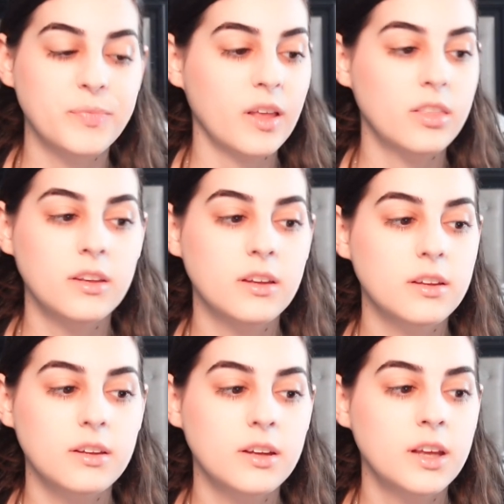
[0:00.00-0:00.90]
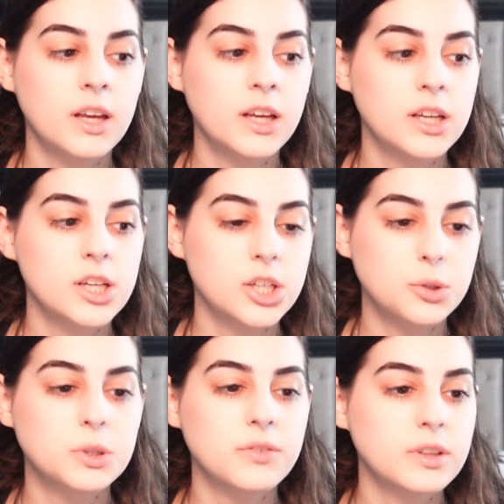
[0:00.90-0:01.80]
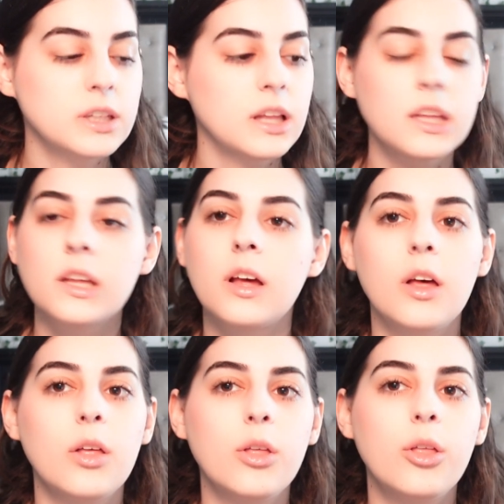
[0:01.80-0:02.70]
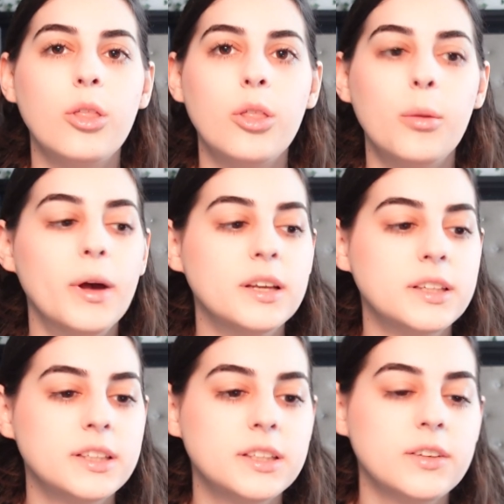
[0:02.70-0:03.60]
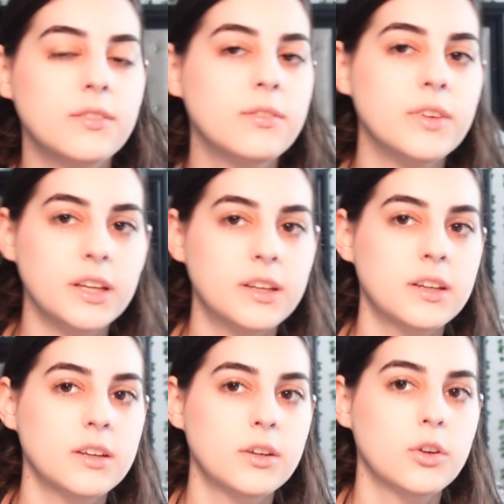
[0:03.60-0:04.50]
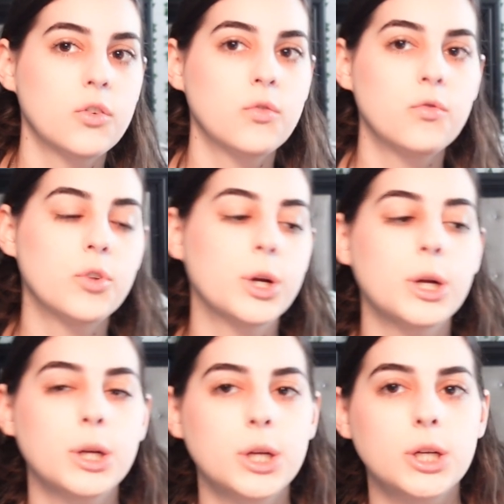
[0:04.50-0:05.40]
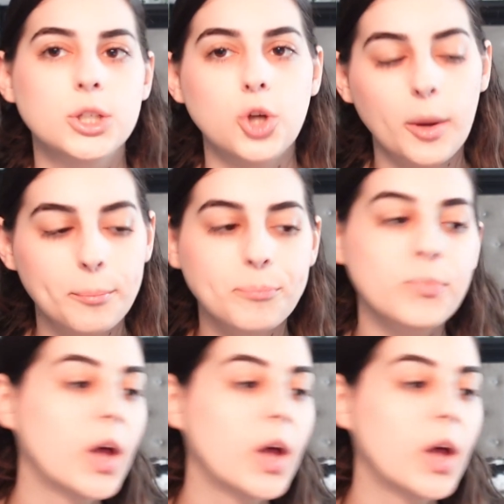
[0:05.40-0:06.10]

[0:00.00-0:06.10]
I think she's definitely like the best fit for John.